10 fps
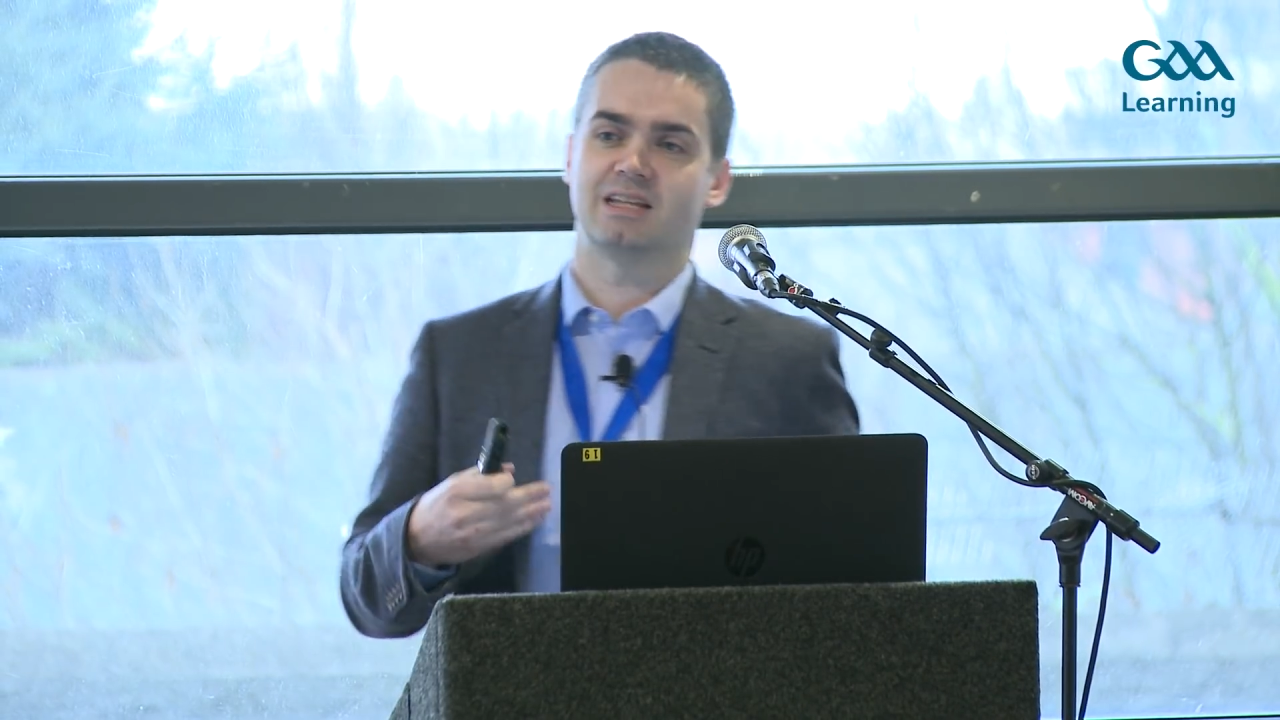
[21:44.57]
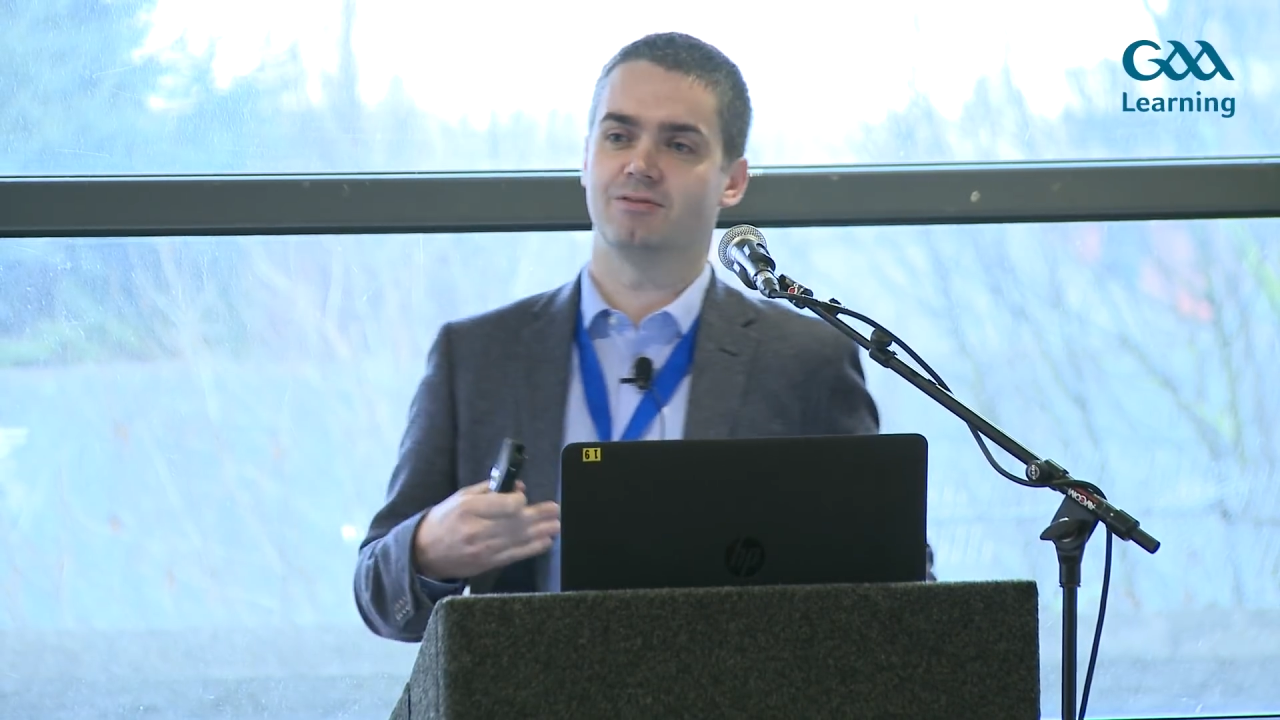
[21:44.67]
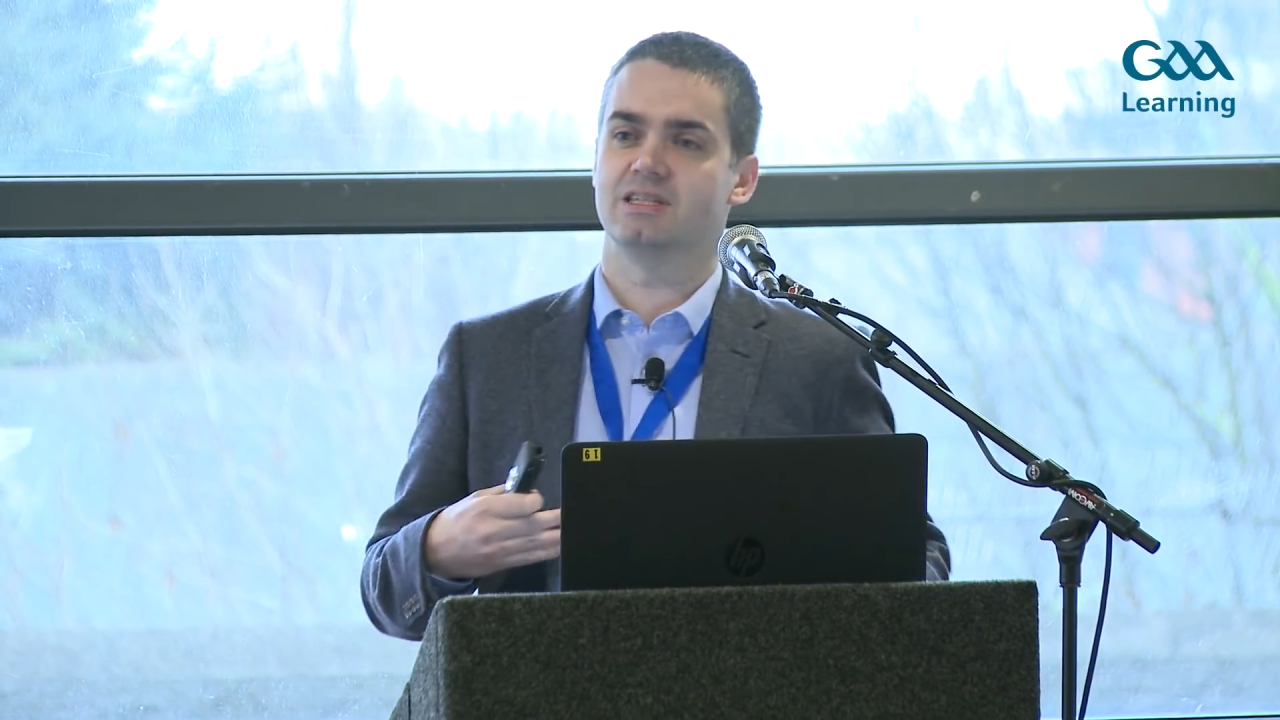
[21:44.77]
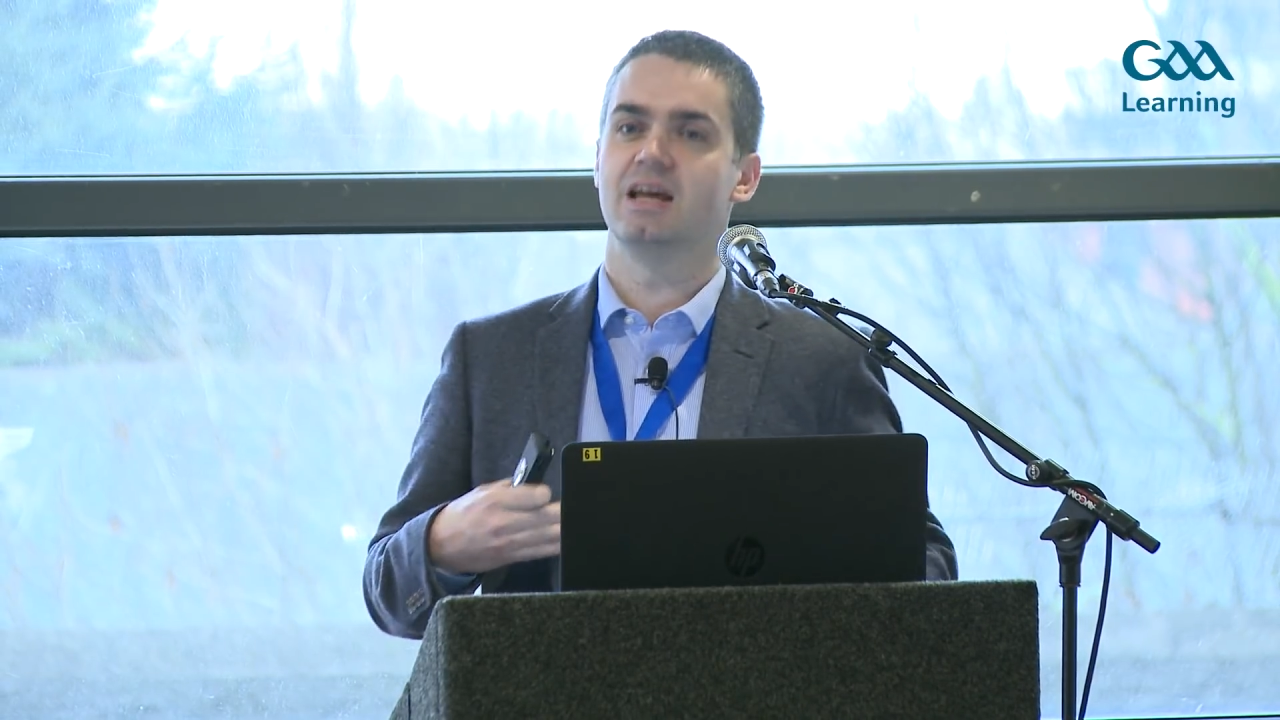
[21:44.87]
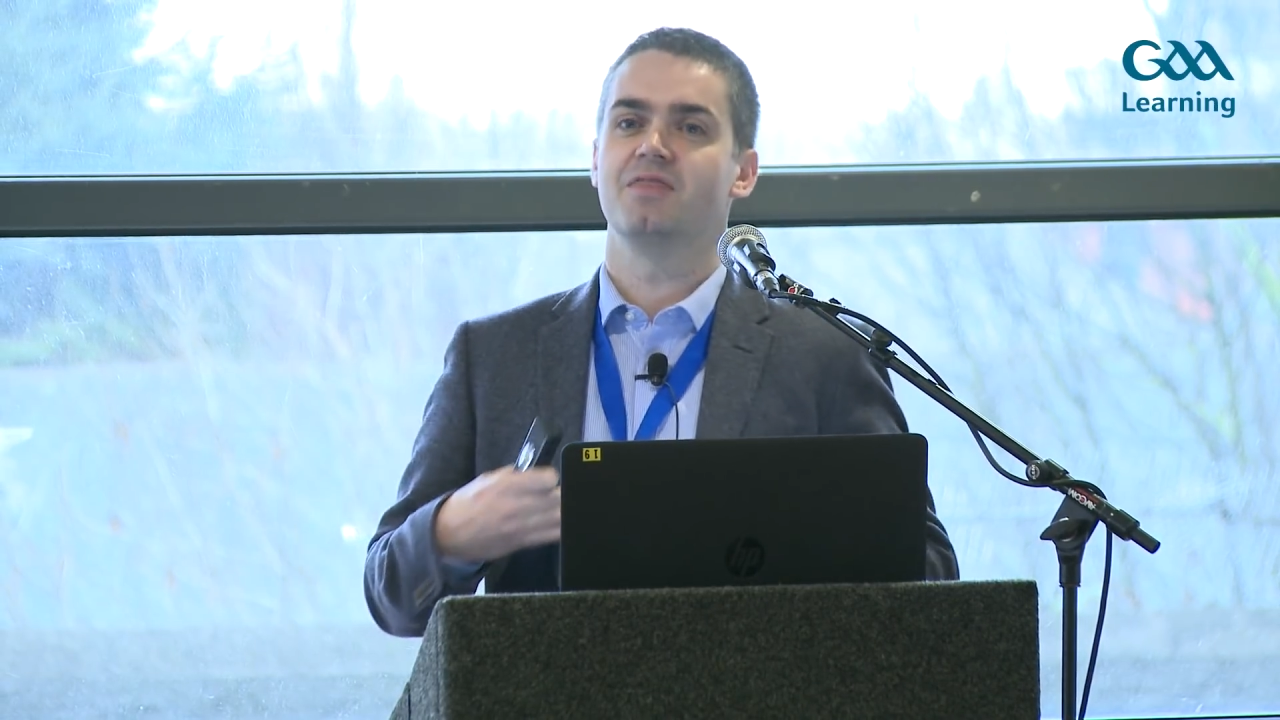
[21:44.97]

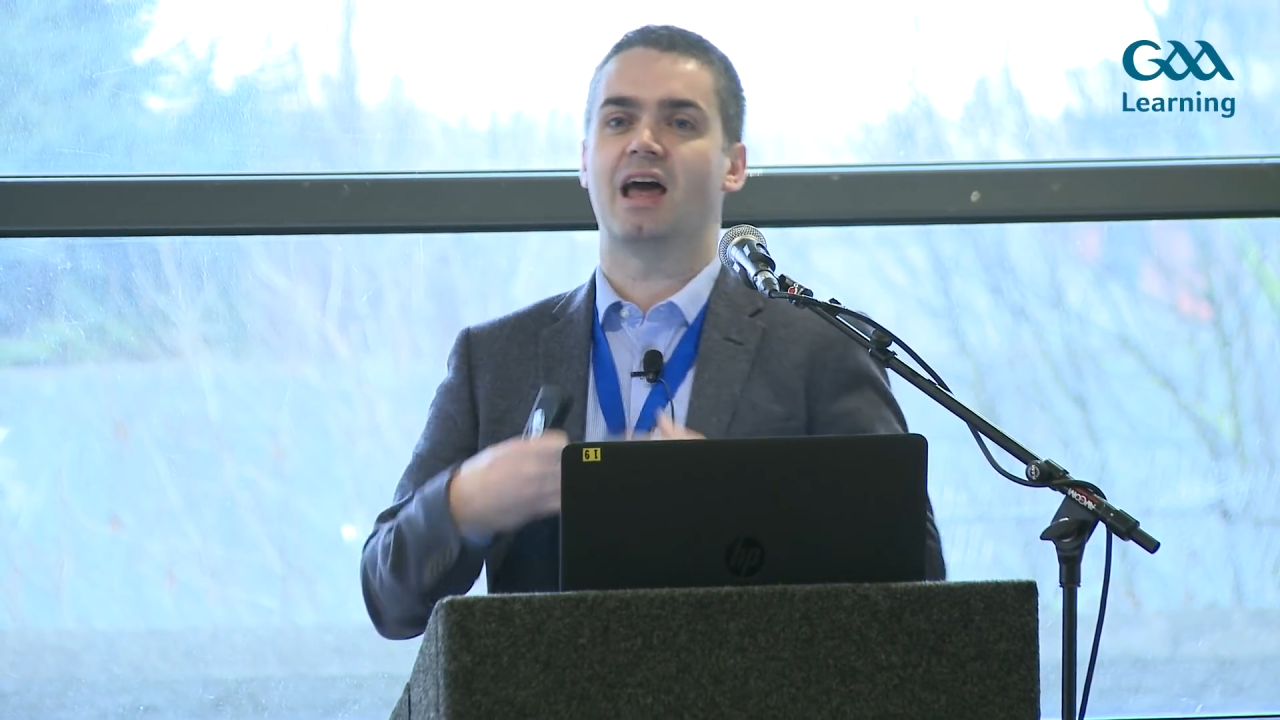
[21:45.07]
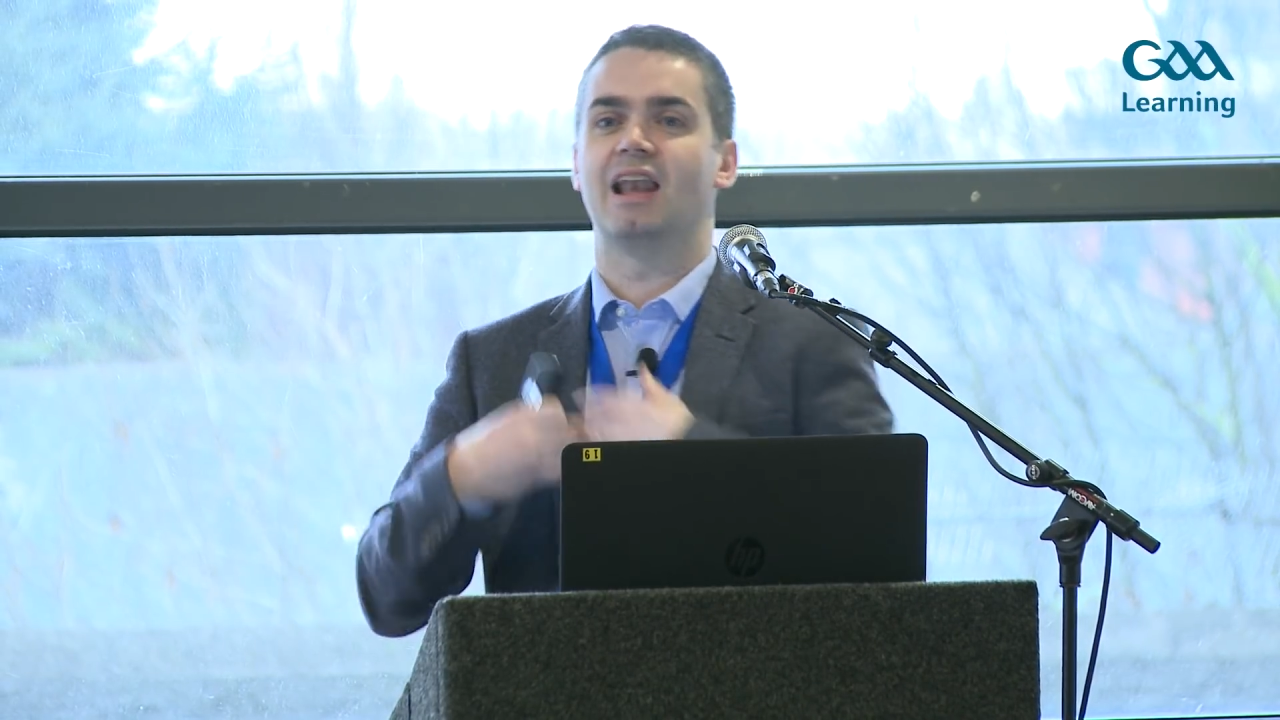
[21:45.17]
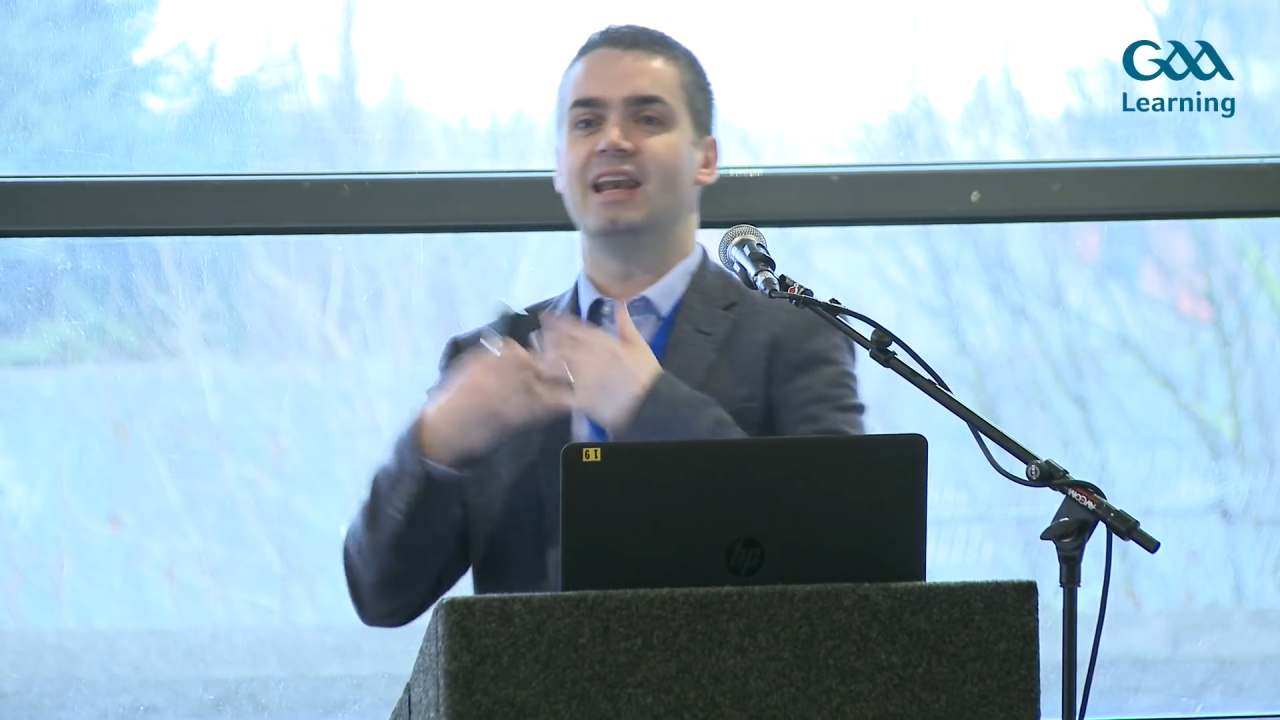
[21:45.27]
levels that